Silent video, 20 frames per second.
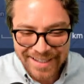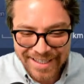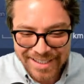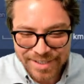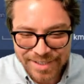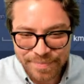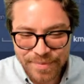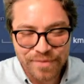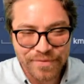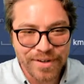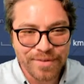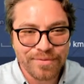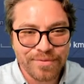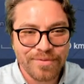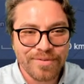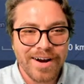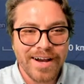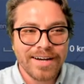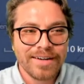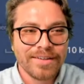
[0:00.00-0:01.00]
let's move it
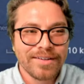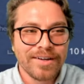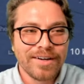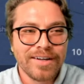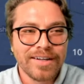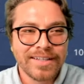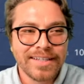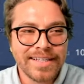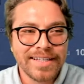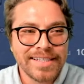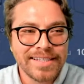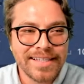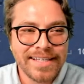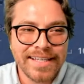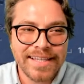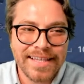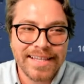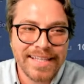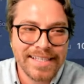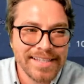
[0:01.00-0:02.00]
right along. Let's
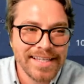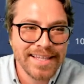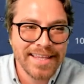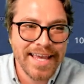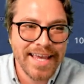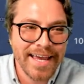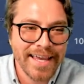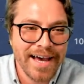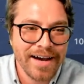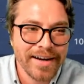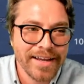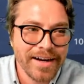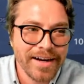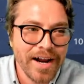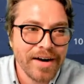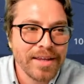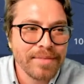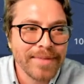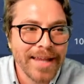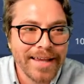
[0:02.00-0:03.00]
get let's get the heck out of here. I
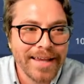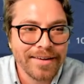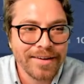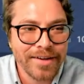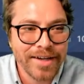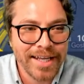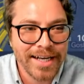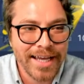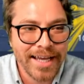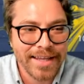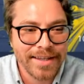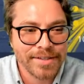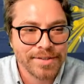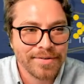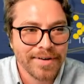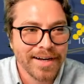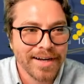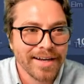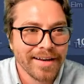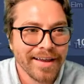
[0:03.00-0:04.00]
don't even like looking at this
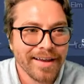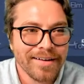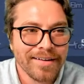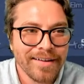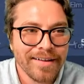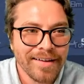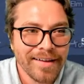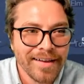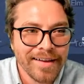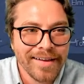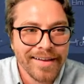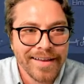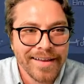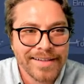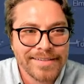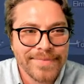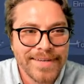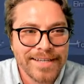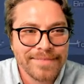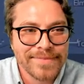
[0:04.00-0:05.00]
right now.
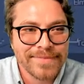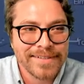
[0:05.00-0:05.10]
It's making